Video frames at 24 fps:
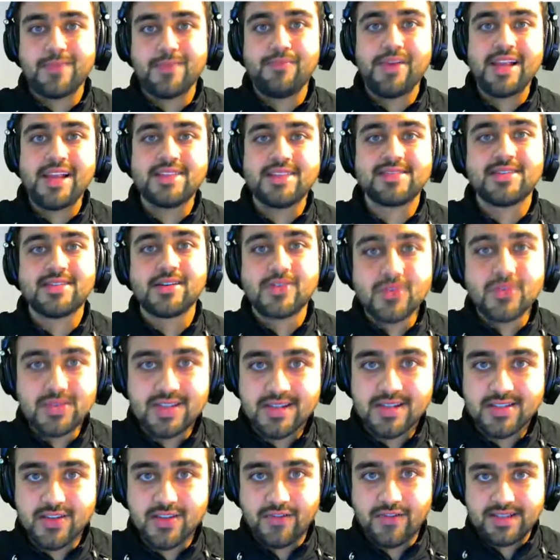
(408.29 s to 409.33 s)
that
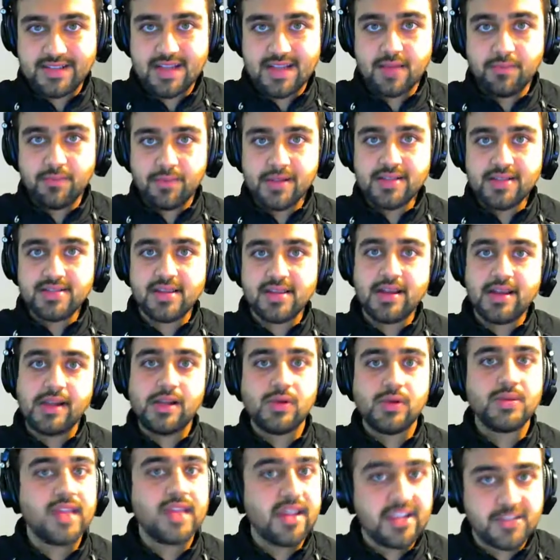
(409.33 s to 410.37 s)
separates the two sets of
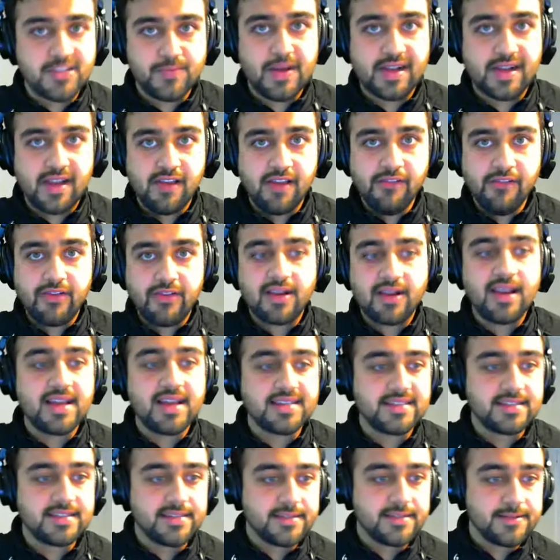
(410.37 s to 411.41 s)
examples into their
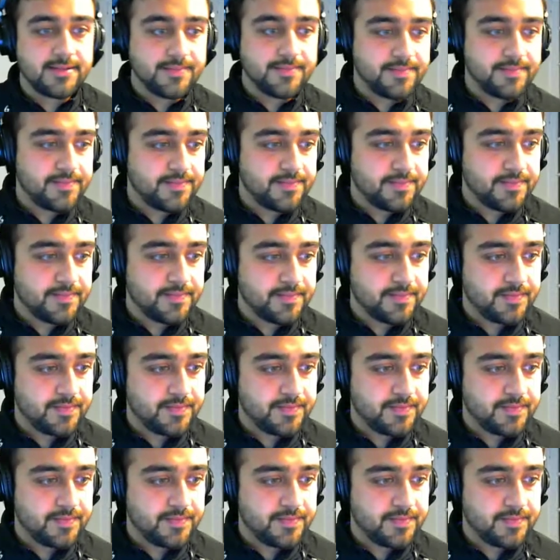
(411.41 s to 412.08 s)
respective classes.